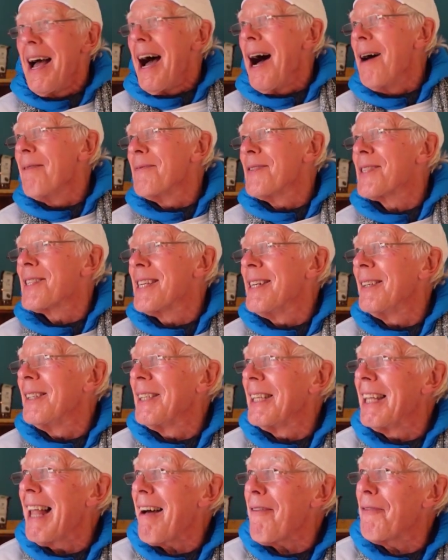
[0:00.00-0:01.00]
I'm
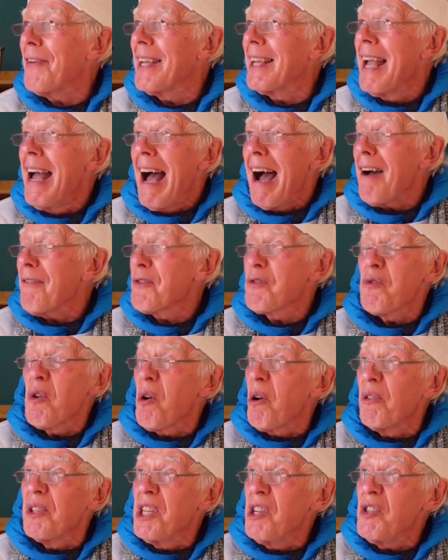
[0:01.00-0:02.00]
still laughing after
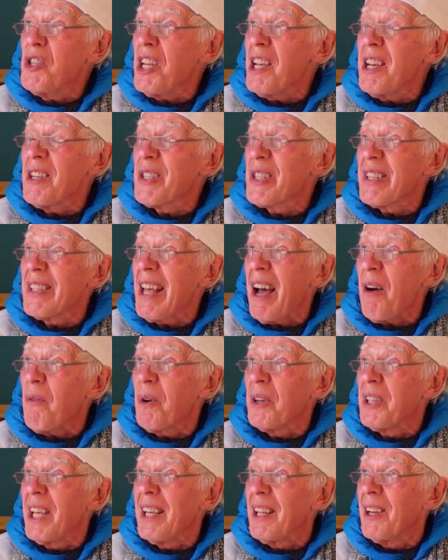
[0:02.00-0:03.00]
all these years at that
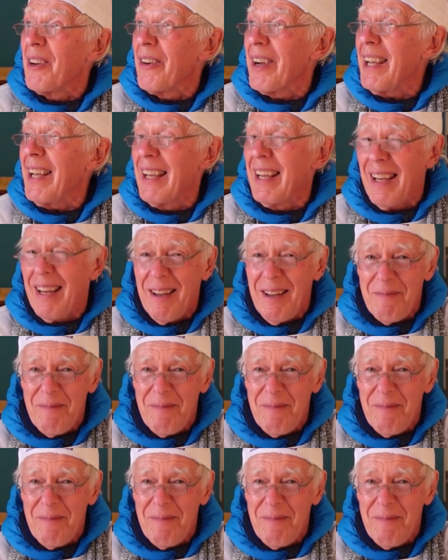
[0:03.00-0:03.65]
one, Hillary.